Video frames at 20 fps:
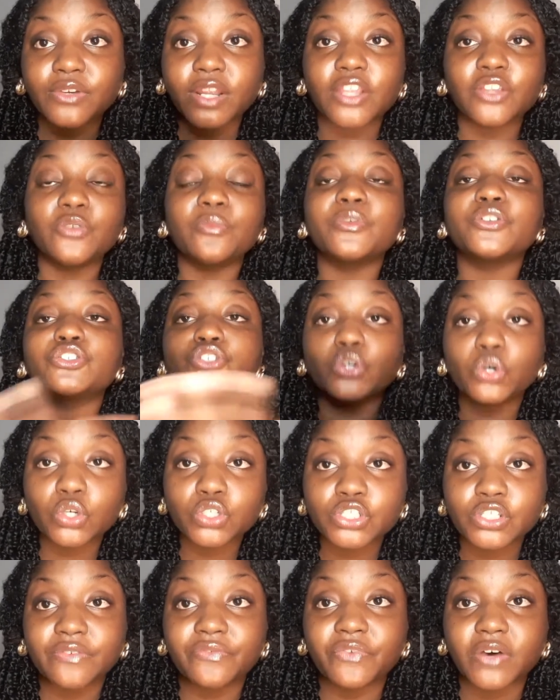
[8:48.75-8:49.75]
and you
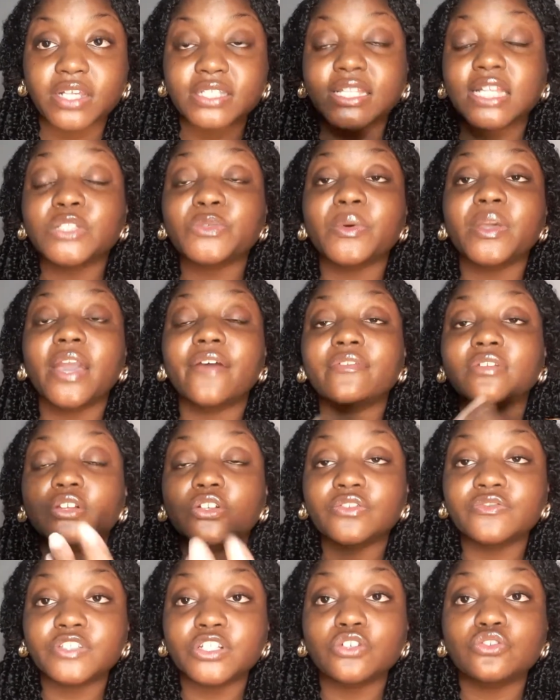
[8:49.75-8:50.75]
mature too fast that's why you have a
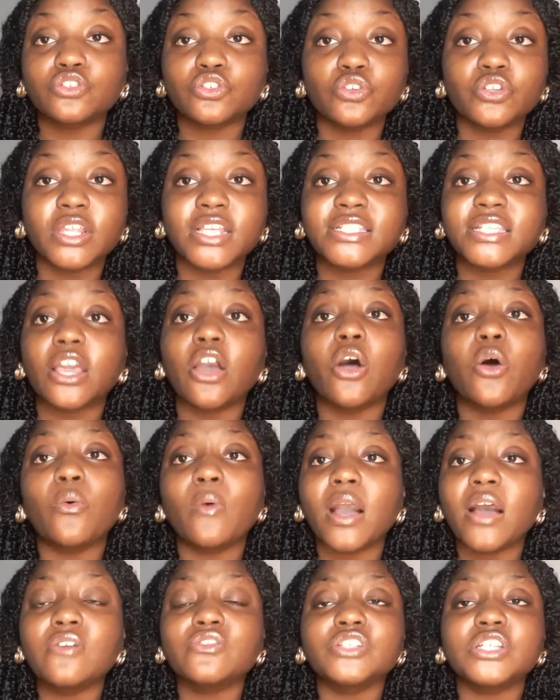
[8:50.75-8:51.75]
lot of children who they say oh
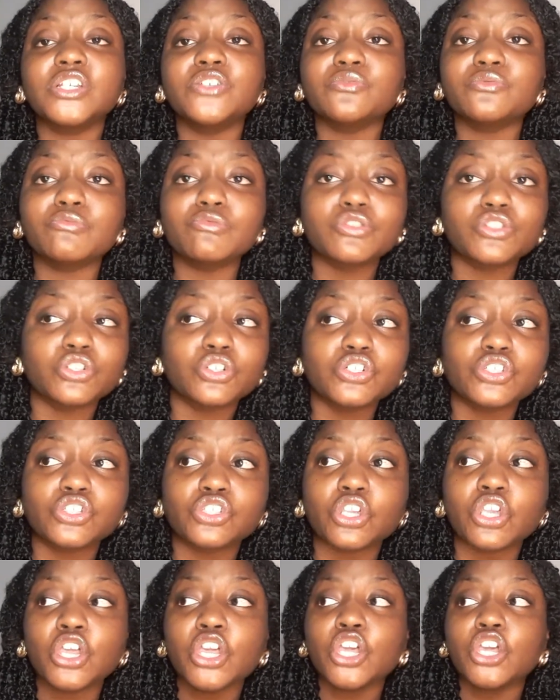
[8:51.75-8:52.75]
wow she matures